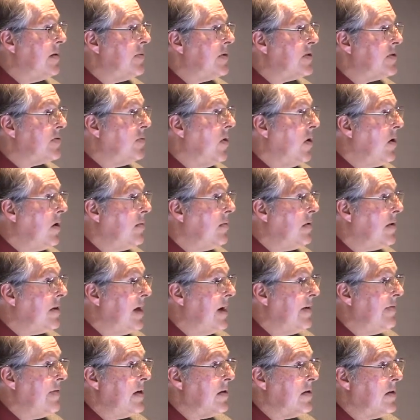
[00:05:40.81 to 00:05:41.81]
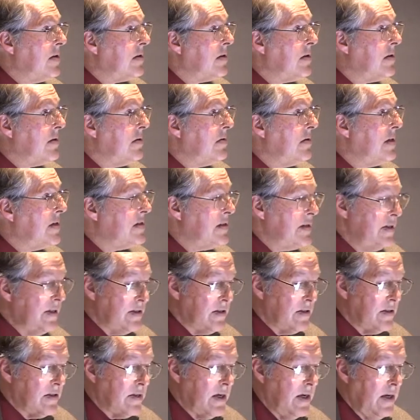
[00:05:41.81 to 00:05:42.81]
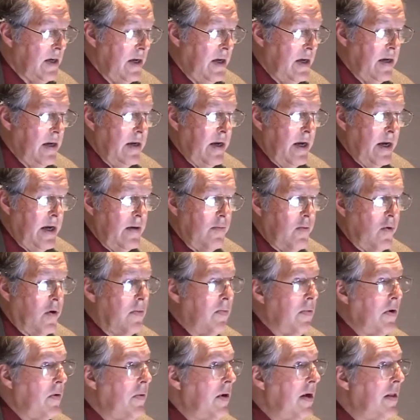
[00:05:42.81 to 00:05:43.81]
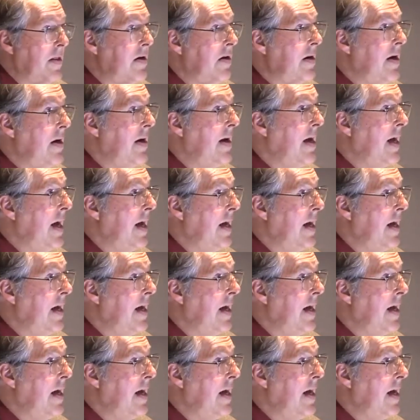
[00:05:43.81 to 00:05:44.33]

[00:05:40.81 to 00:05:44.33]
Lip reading: What's wrong with having longer growing seasons and warmer weather?